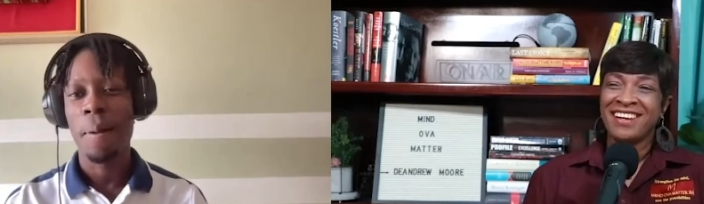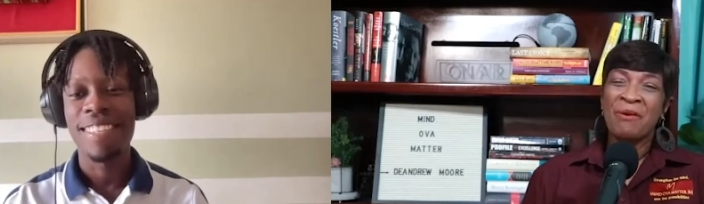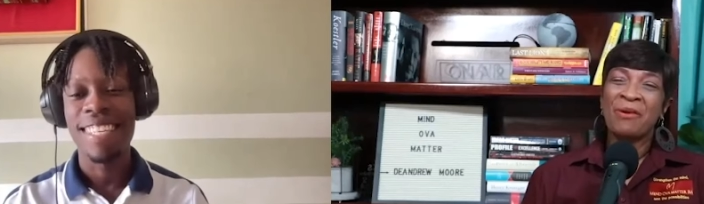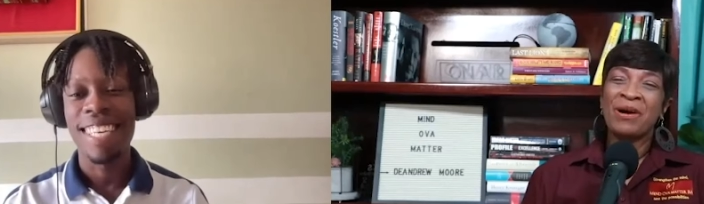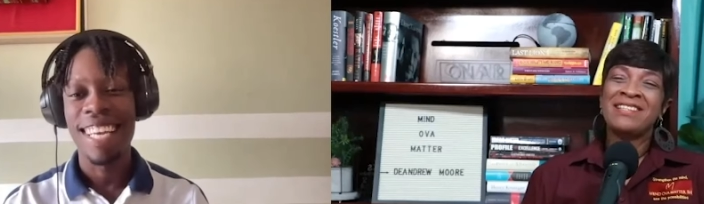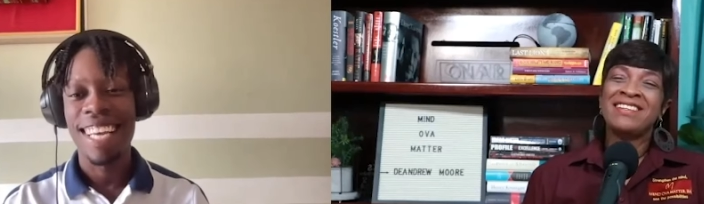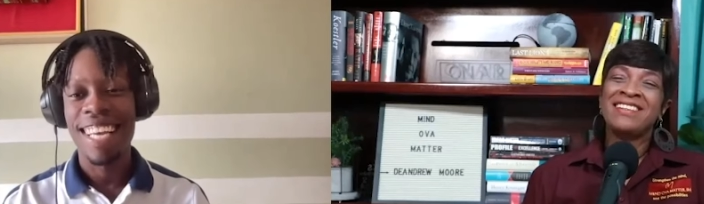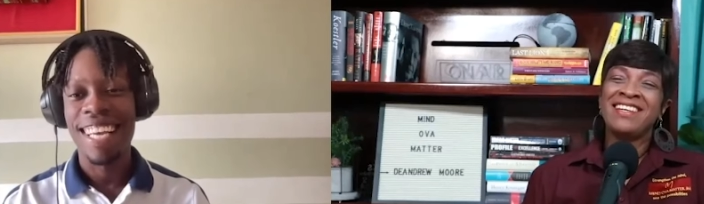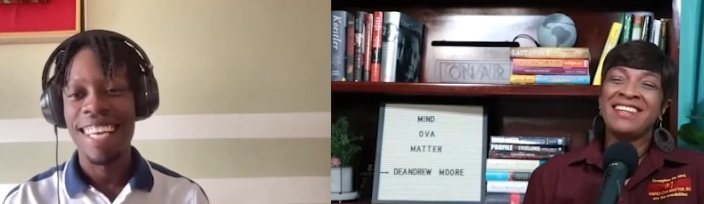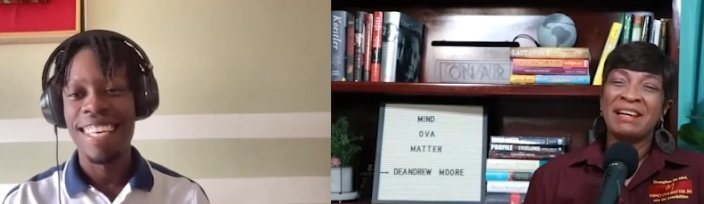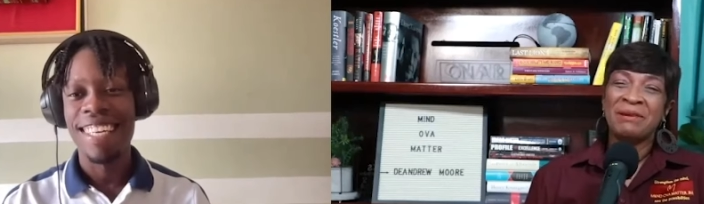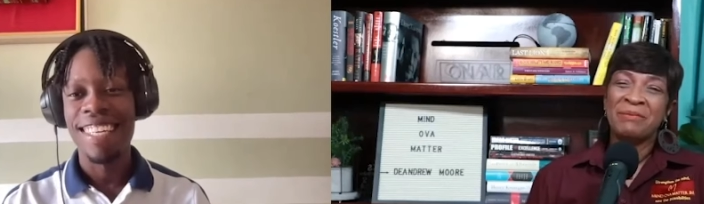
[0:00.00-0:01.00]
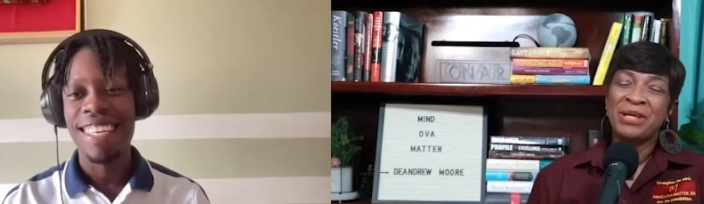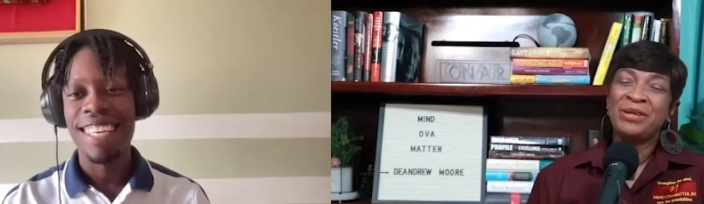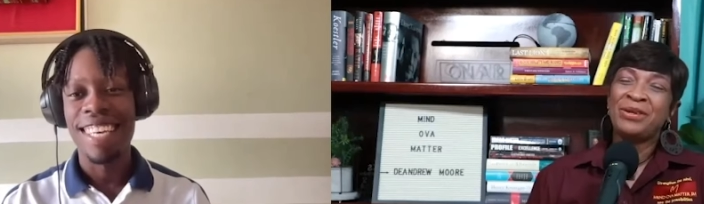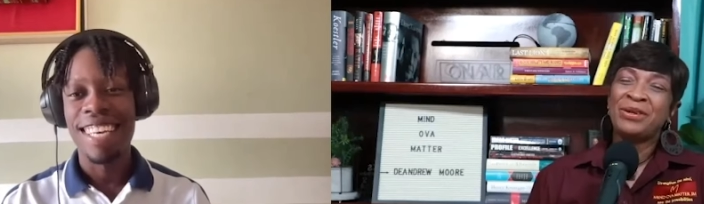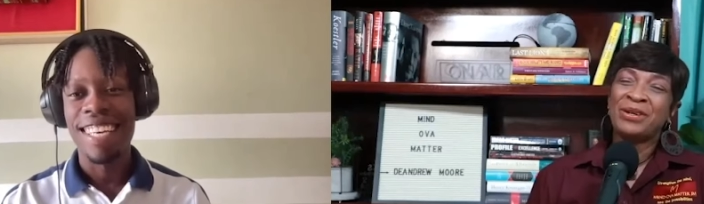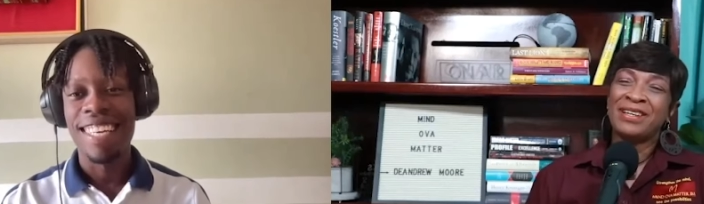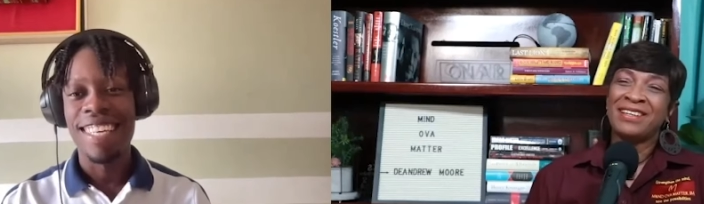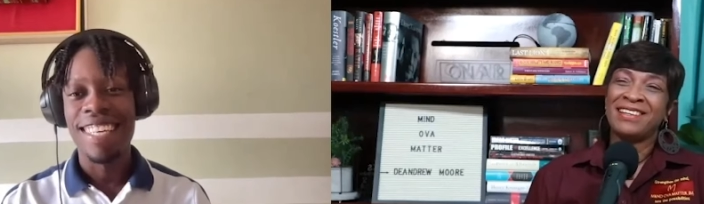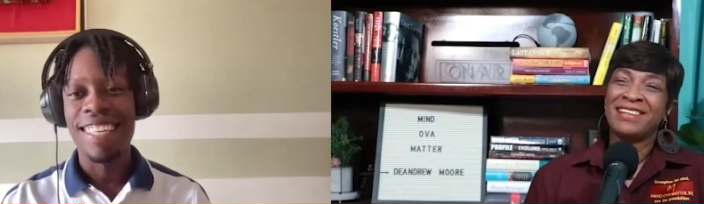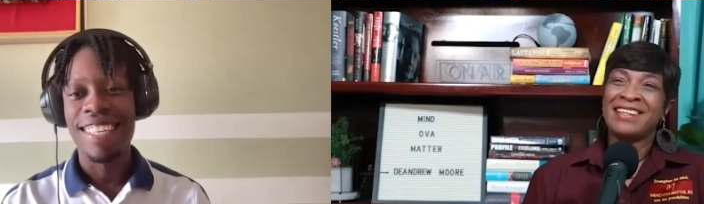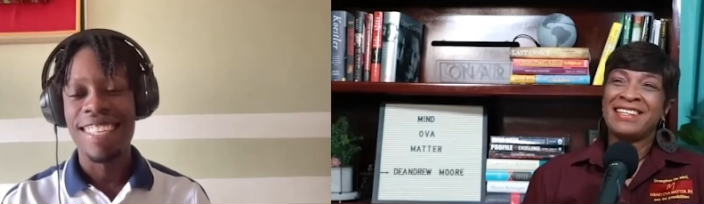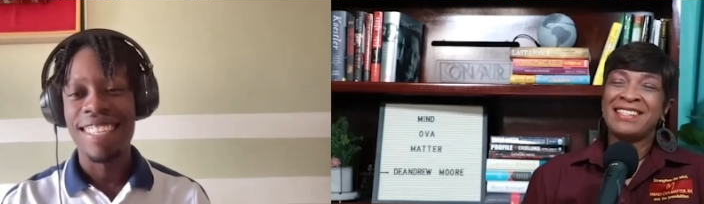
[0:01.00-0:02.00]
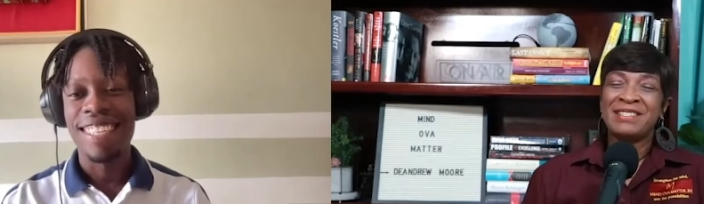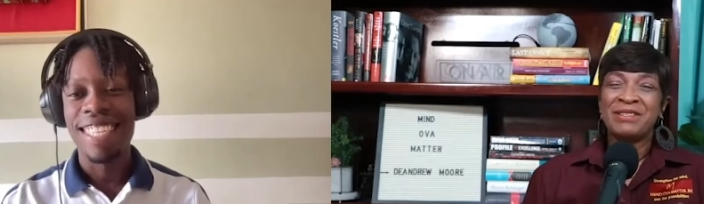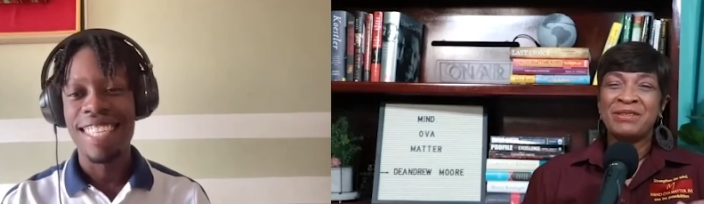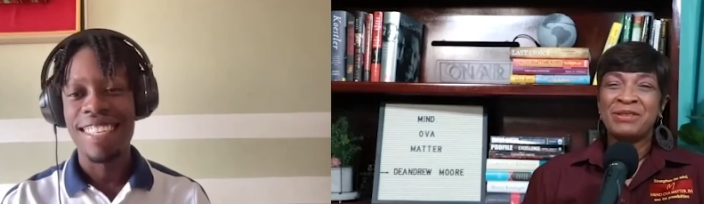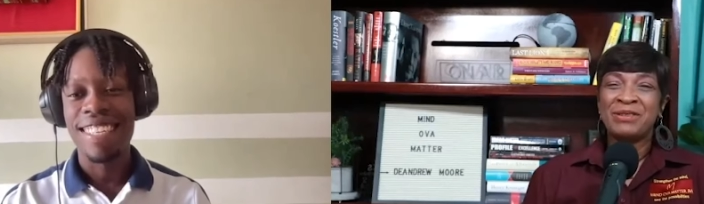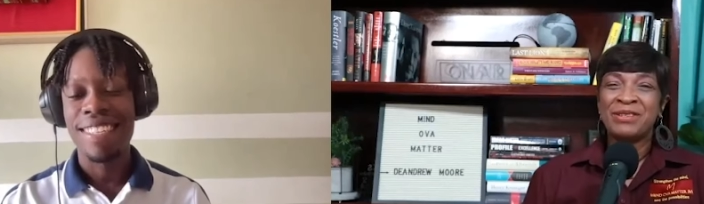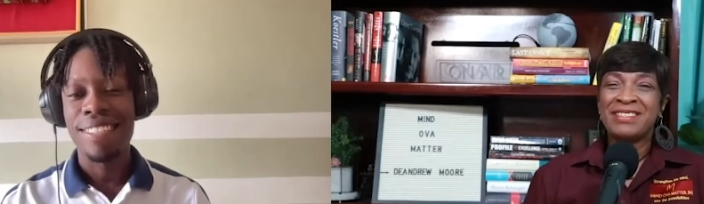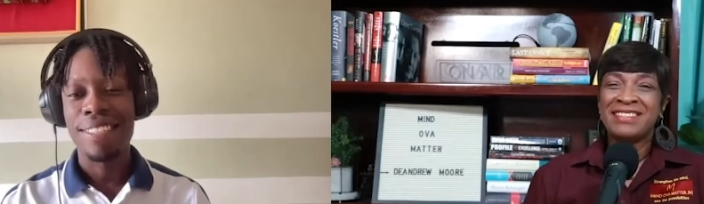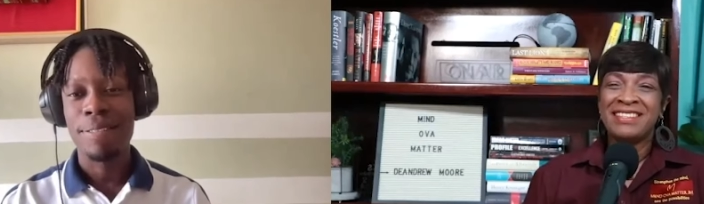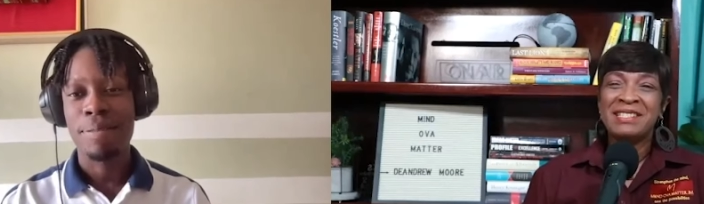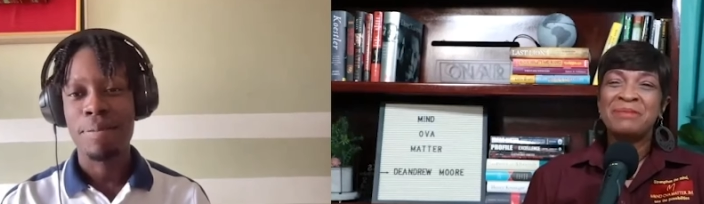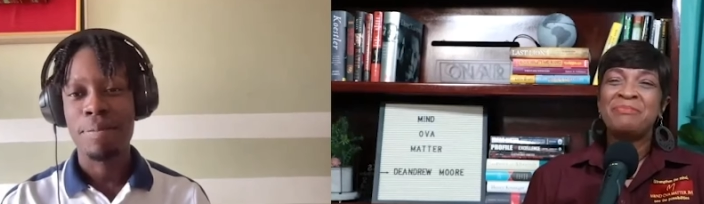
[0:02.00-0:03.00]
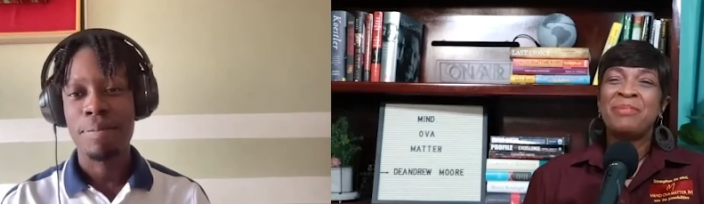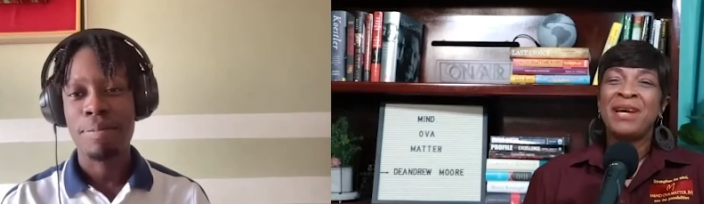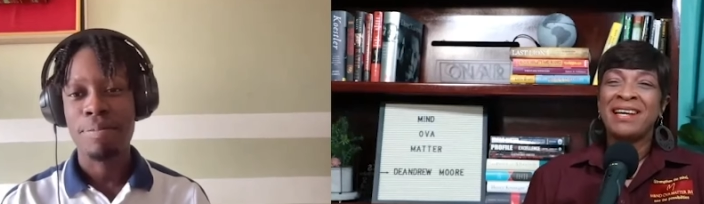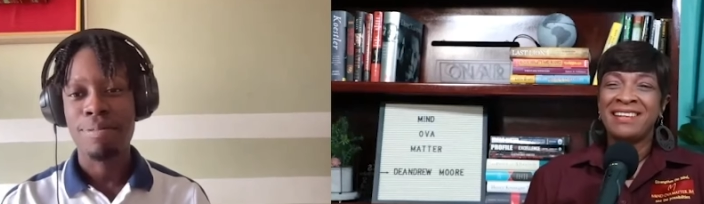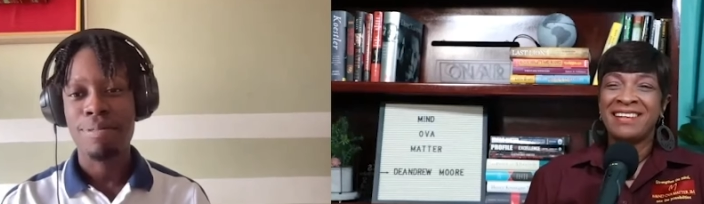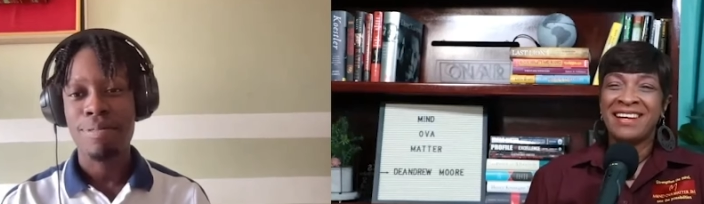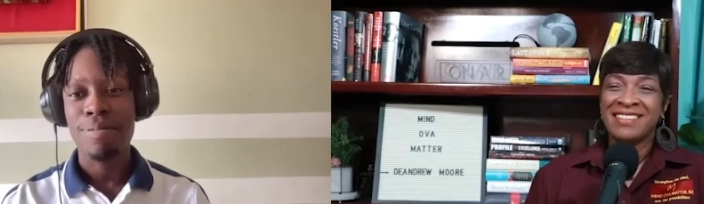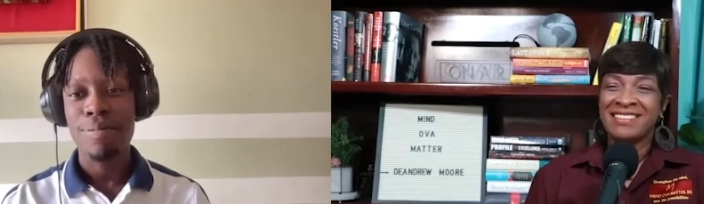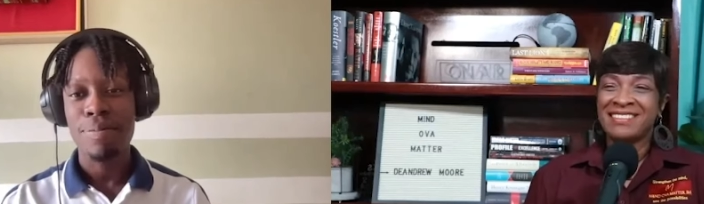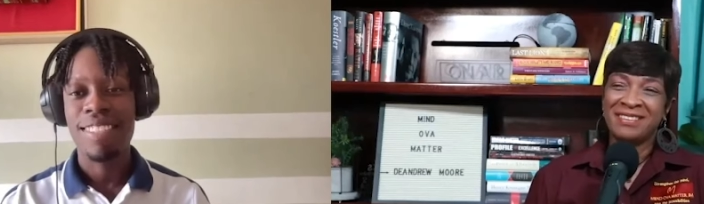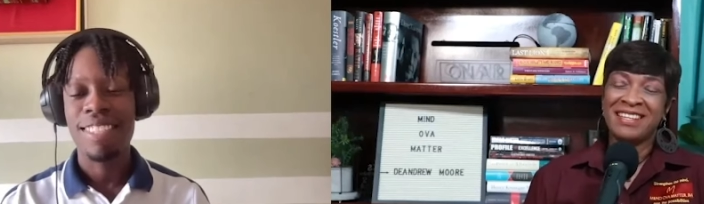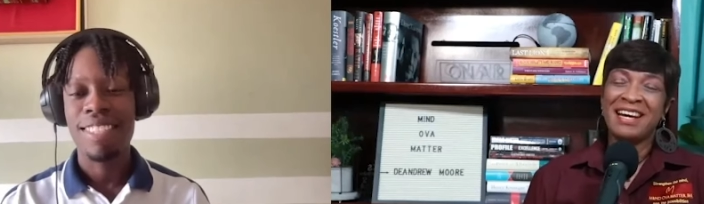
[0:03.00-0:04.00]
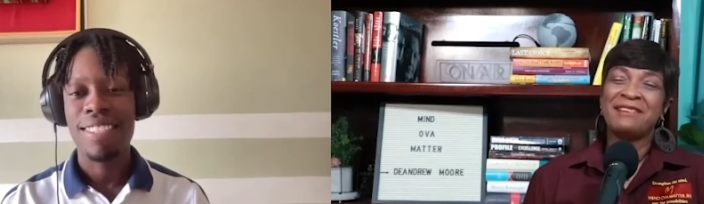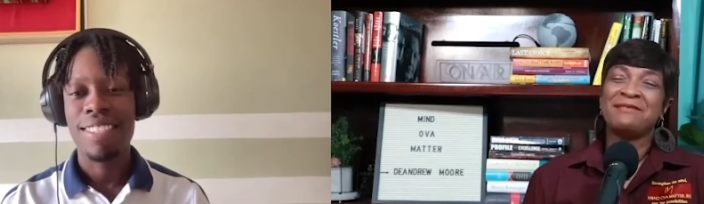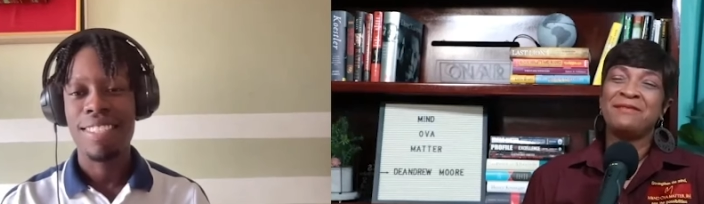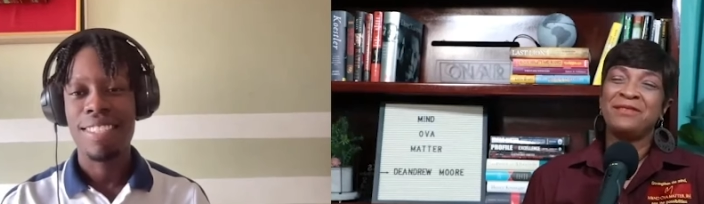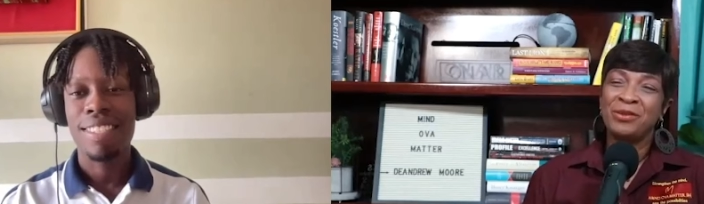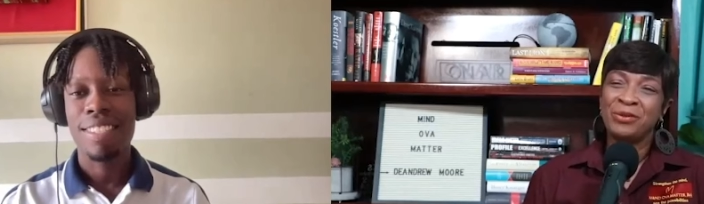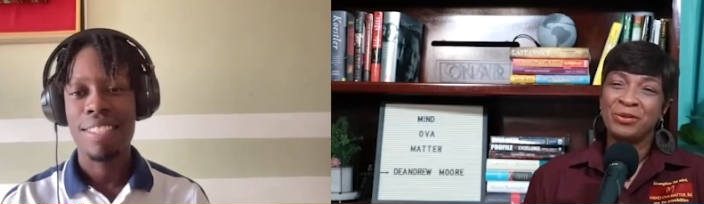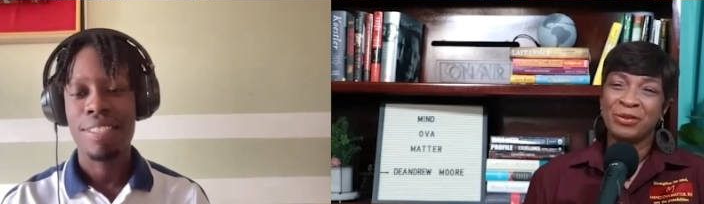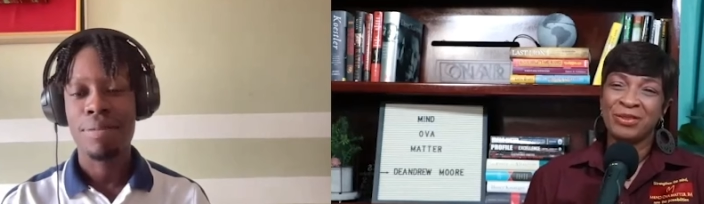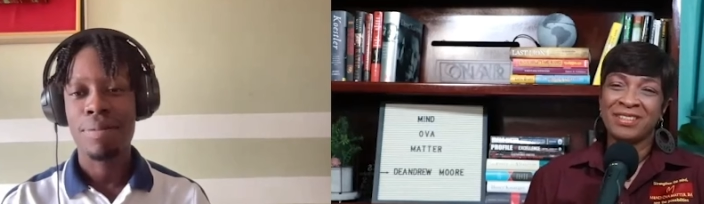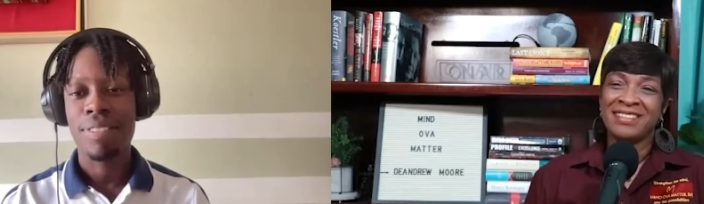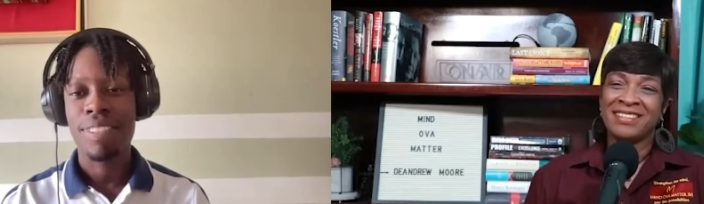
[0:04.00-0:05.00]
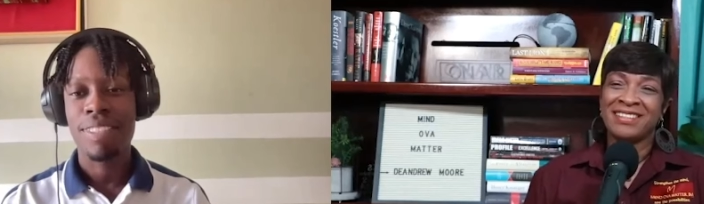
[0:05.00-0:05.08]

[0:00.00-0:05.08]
Speaker 1: what do you think can be done to dispel that that view?